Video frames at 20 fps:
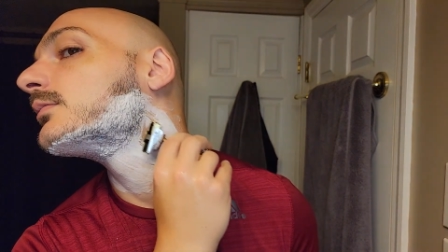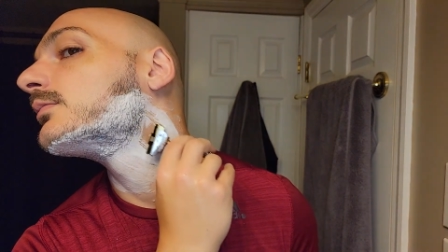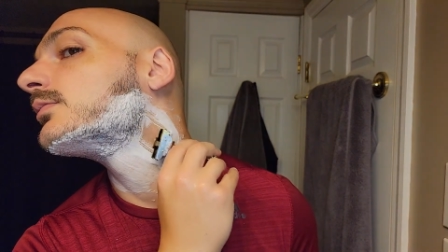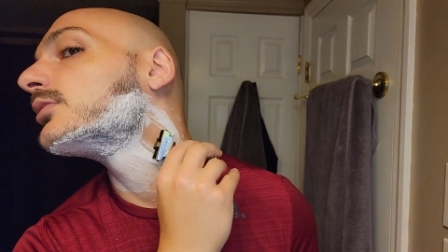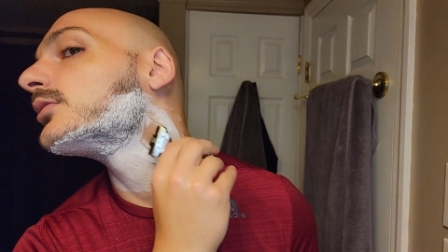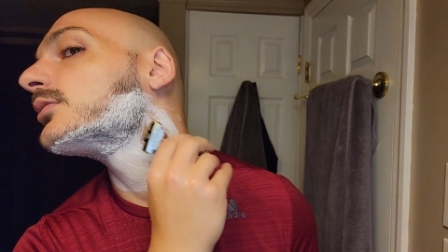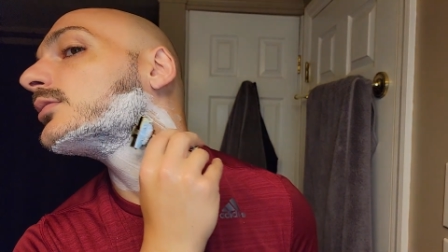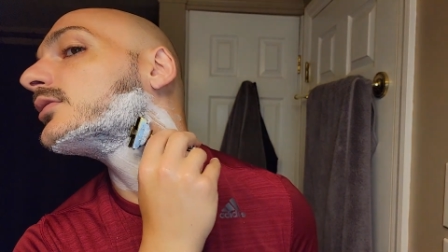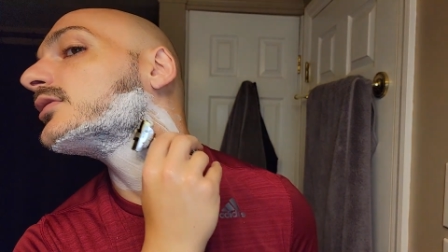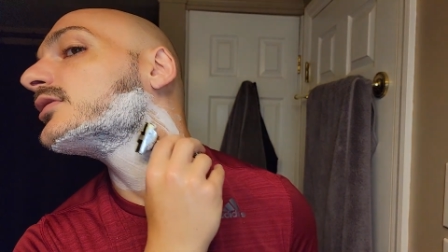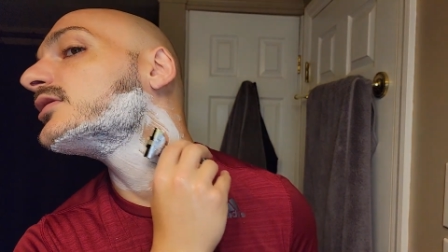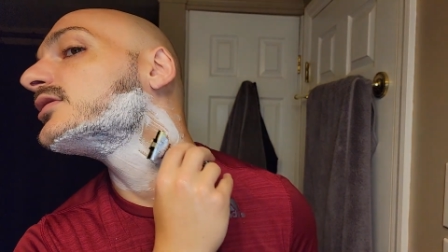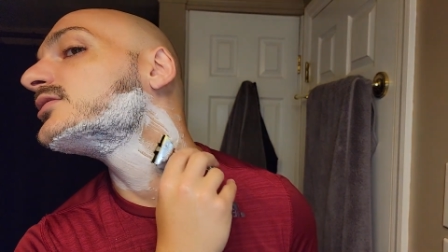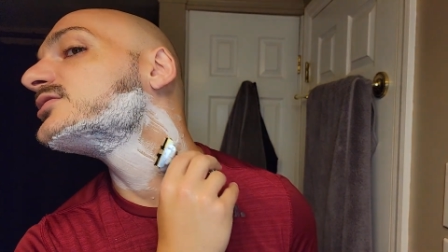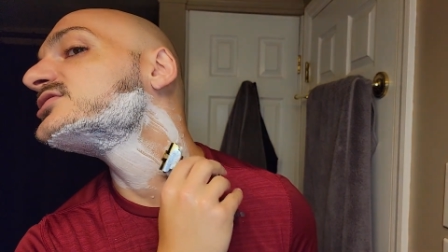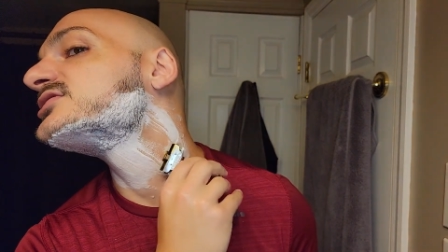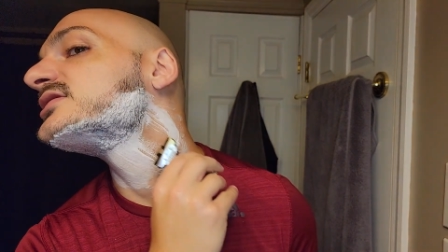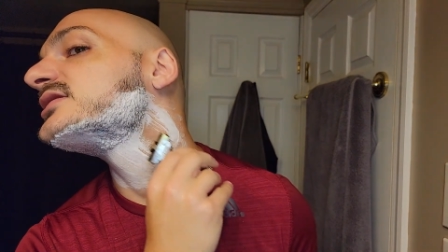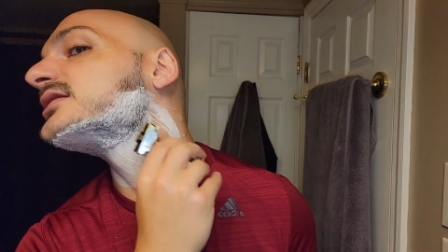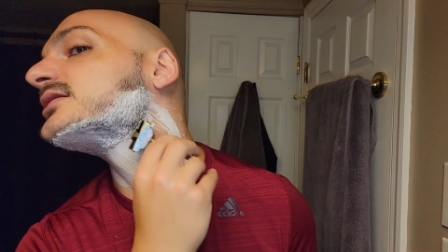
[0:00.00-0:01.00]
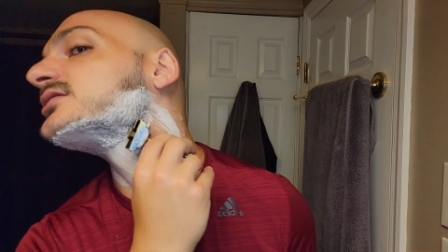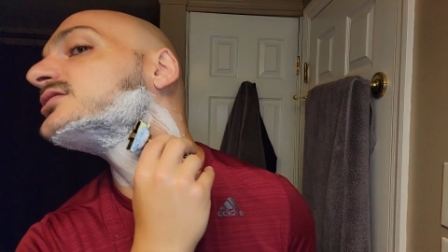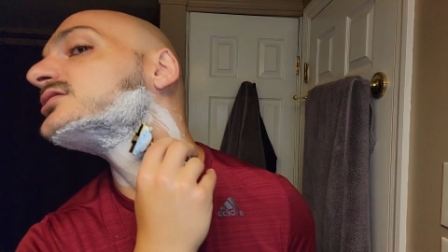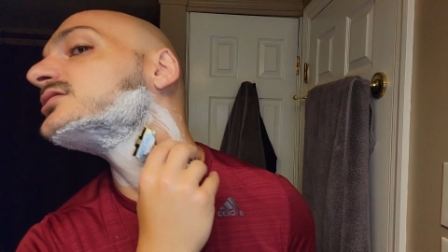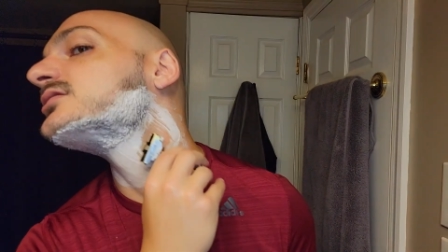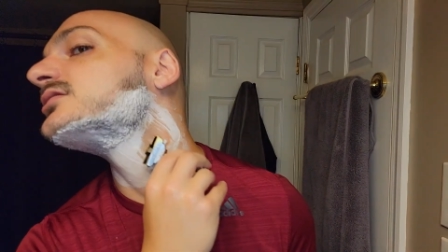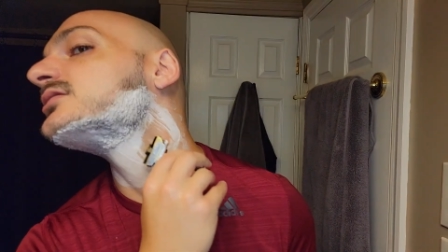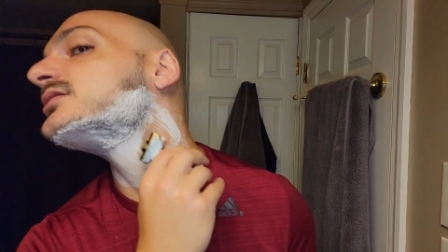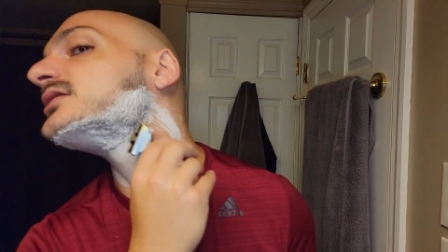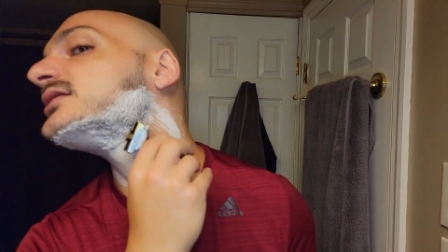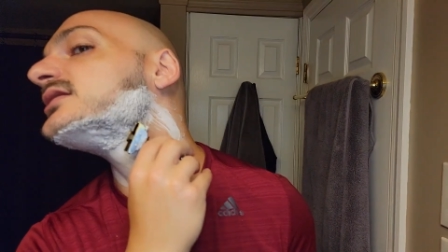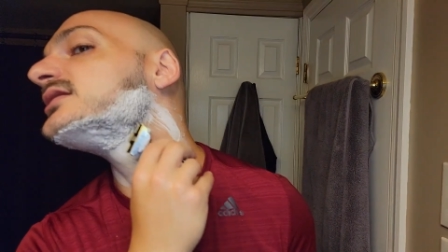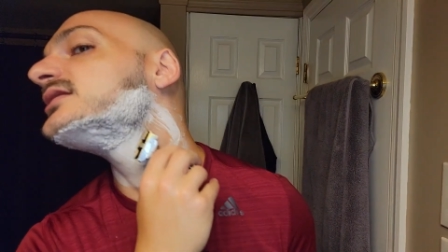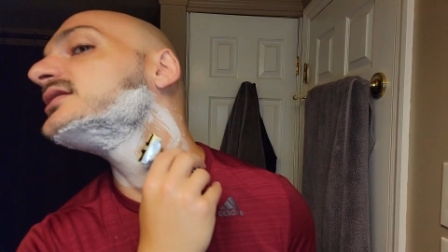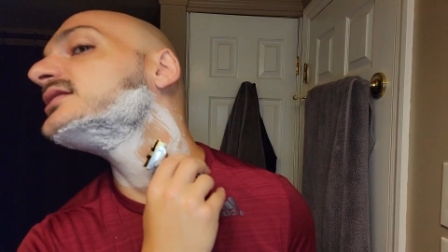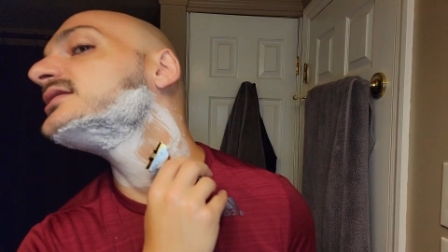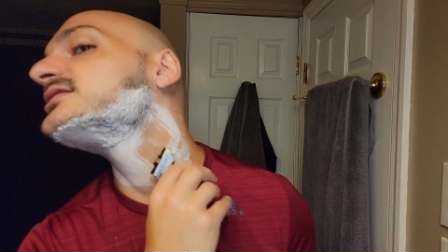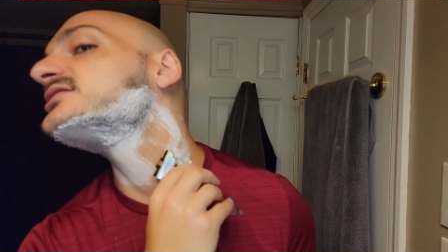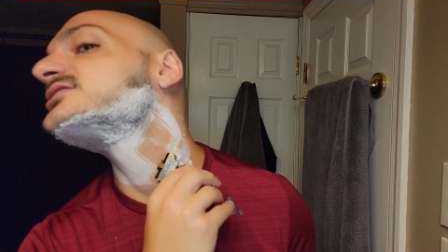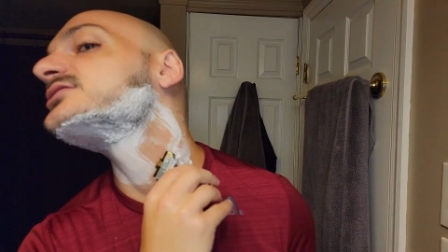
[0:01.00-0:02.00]
But when we're using
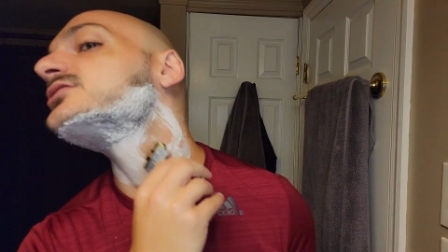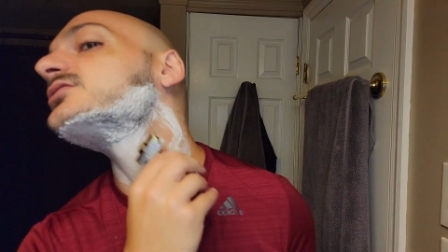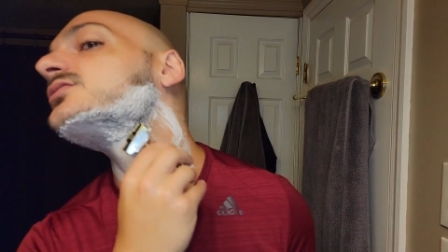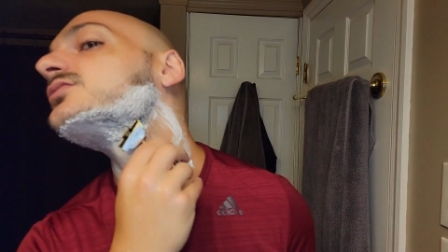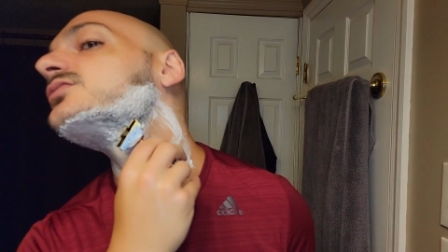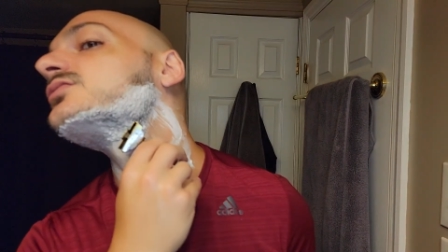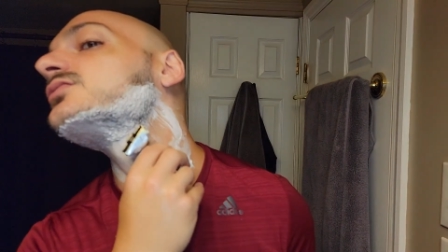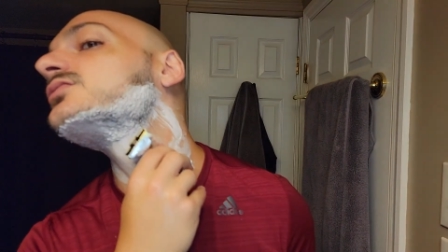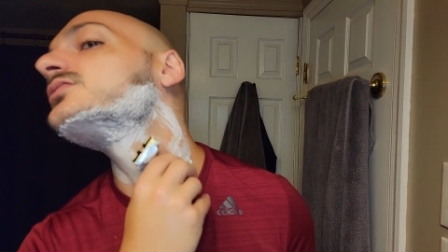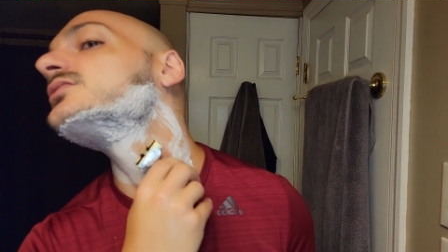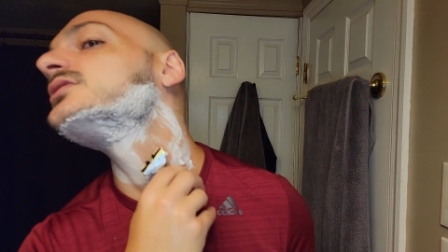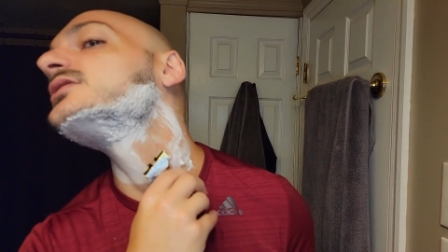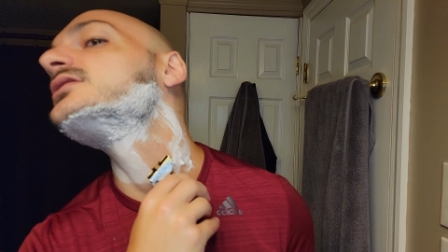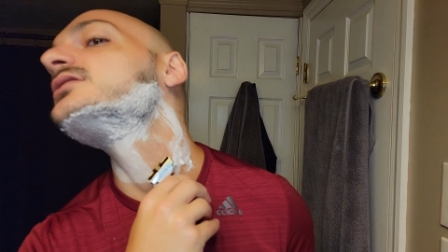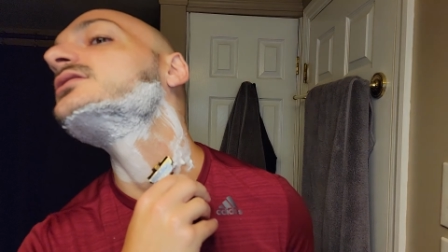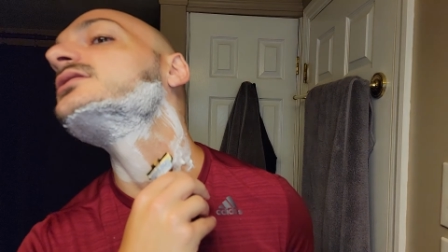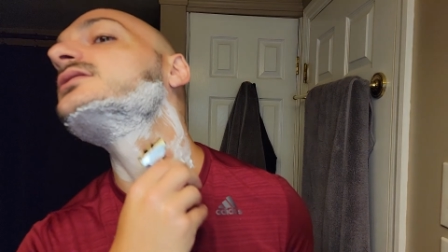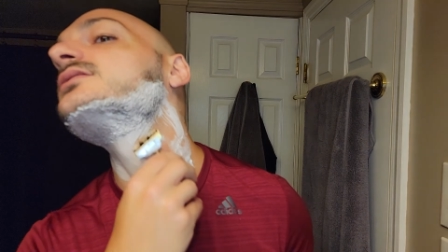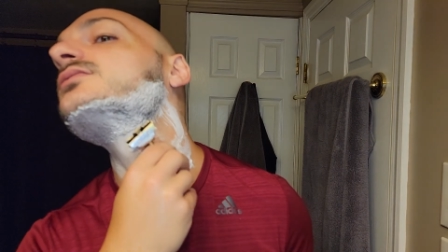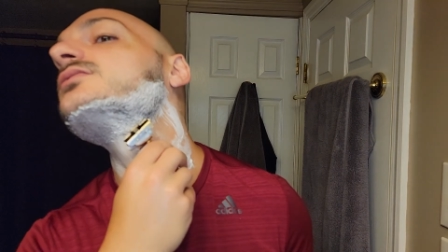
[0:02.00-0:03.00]
DEs that are really,